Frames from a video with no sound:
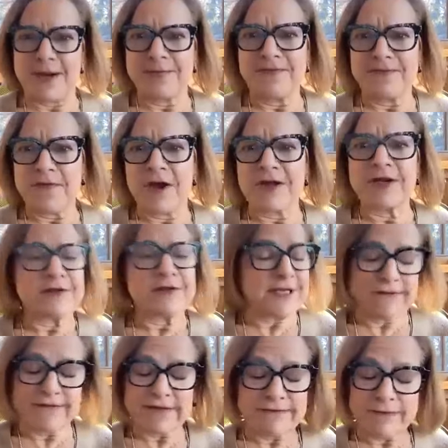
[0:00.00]
up on
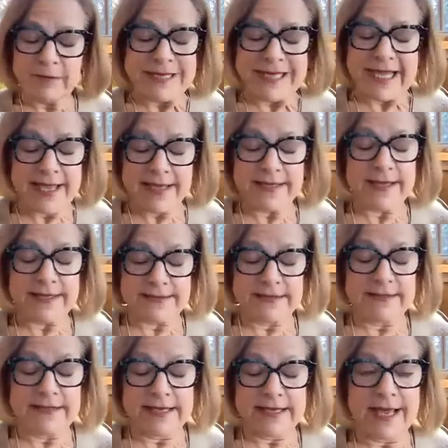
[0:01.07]
ourselves if we can't get
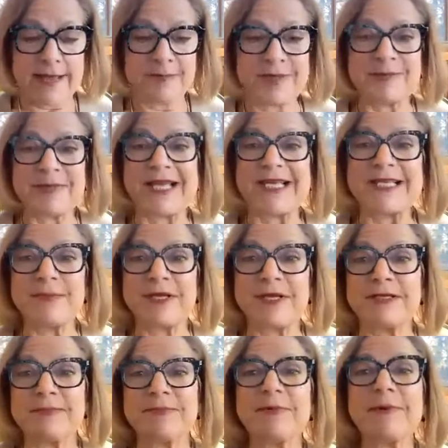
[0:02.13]
to that happy place,
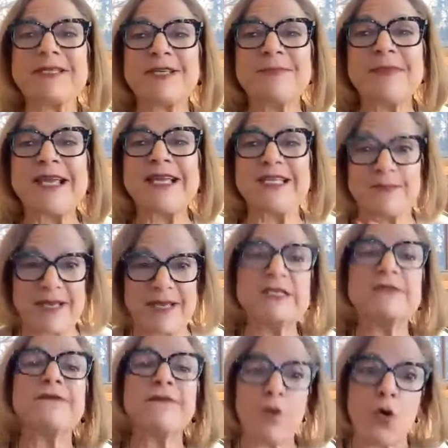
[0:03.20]
but but to make
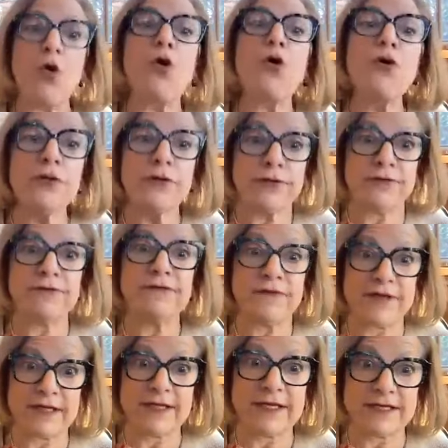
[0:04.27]
space for all the
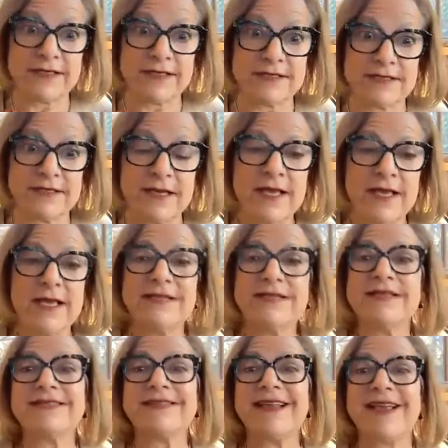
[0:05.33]
feelings.
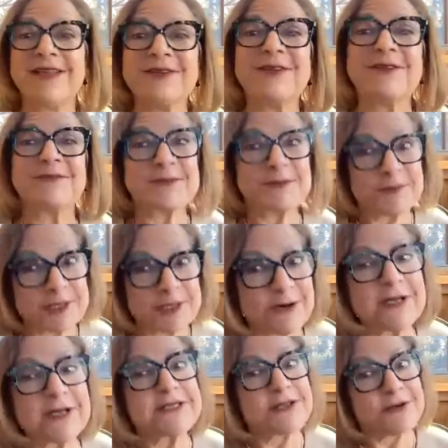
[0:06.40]
To say, you know,
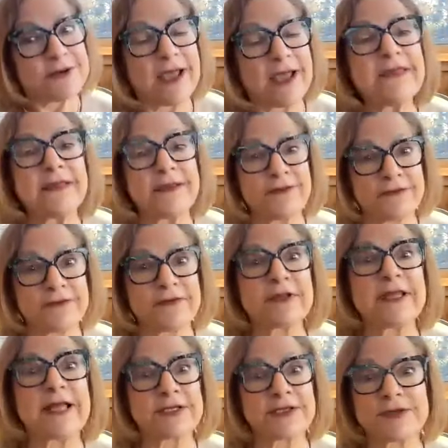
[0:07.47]
sweetheart, it's okay that you
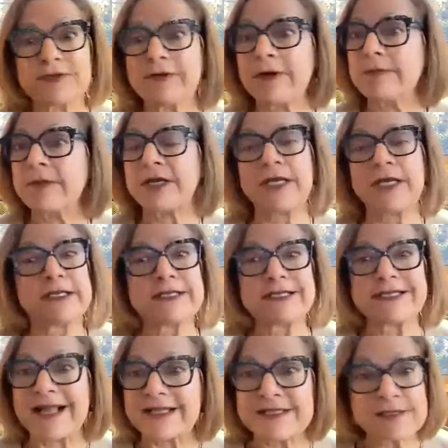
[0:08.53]
feel anxious around money.
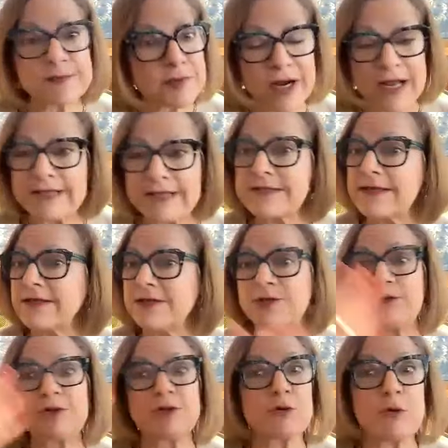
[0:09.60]
It's not surprising.
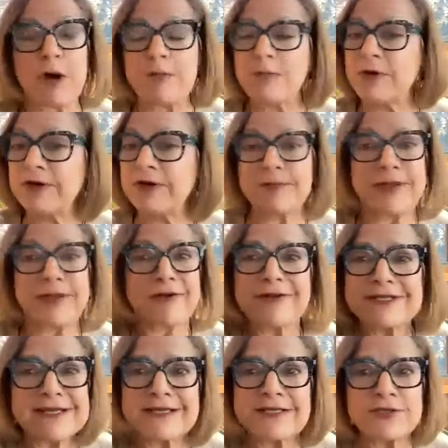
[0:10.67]
You grew up where your
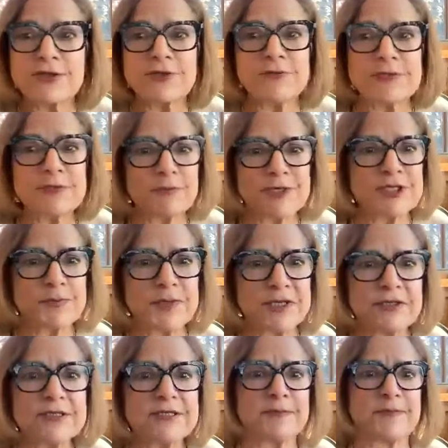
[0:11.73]
parents had to choose which
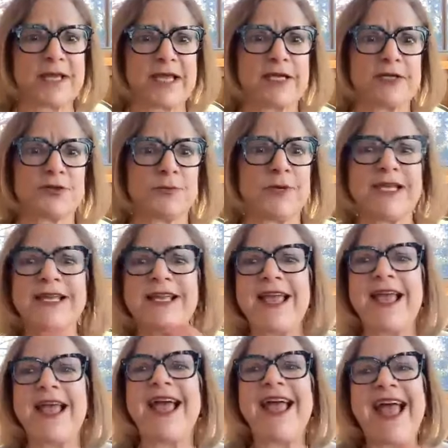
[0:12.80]
bill to pay each week,
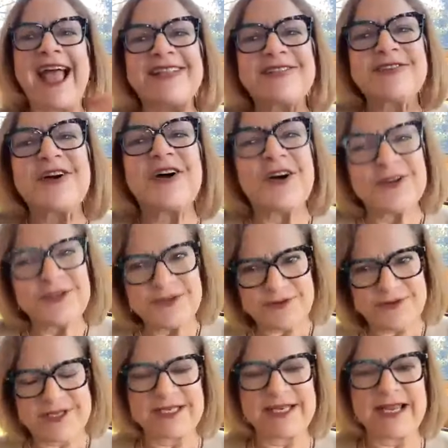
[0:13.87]
and to
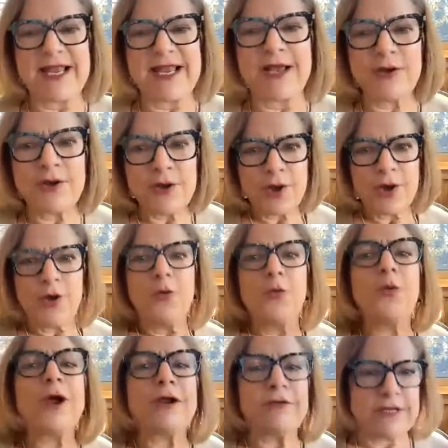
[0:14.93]
understand
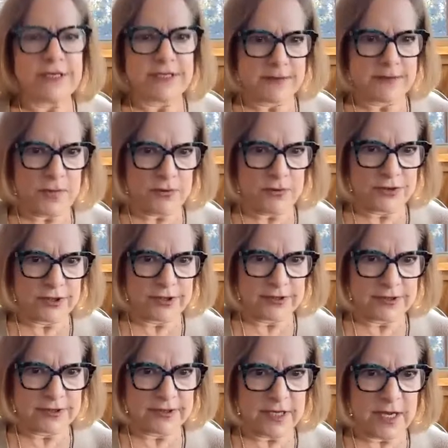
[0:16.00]
where these
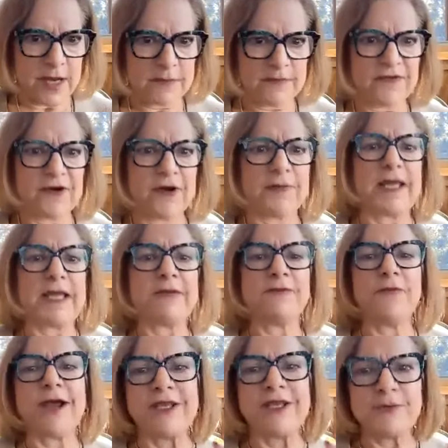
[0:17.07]
emotions come from
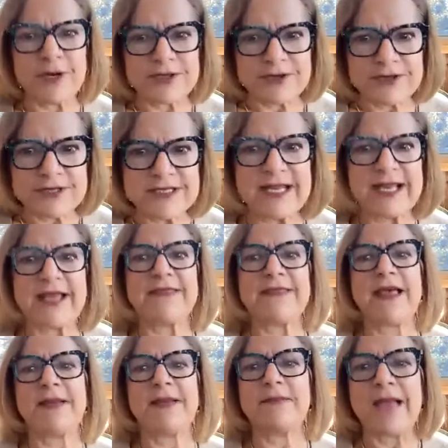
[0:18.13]
and when you understand
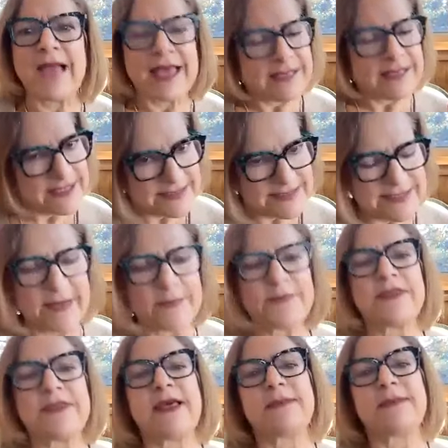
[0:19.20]
them and
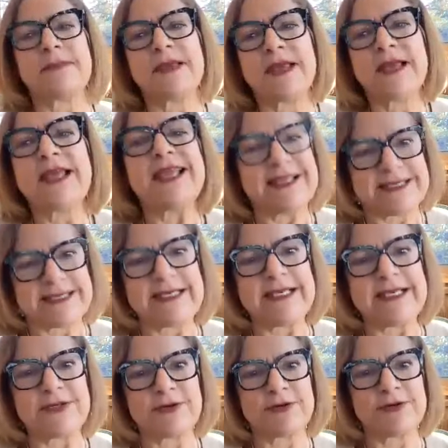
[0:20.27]
accept them it's
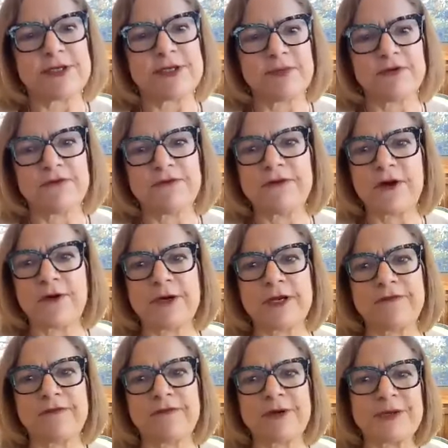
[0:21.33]
easier to move forward
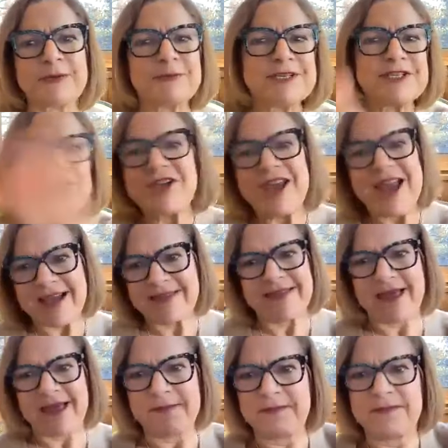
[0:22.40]
if we reject
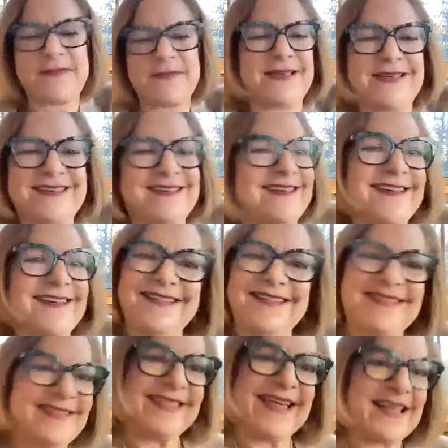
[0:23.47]
them
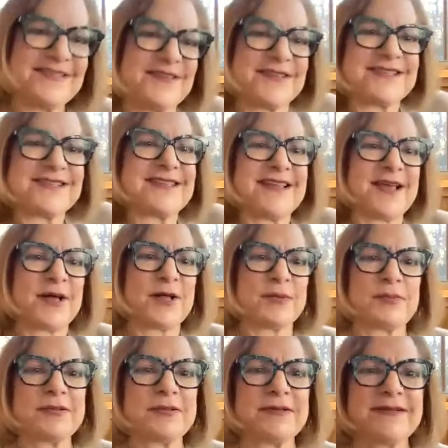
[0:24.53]
that doesn't
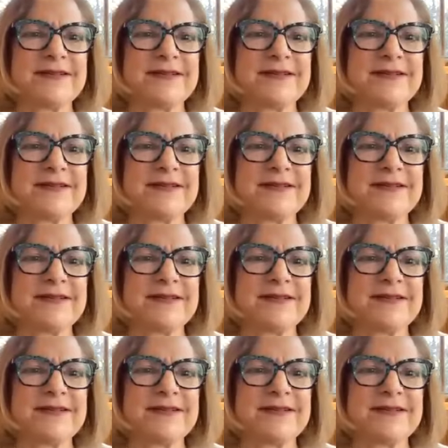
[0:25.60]
help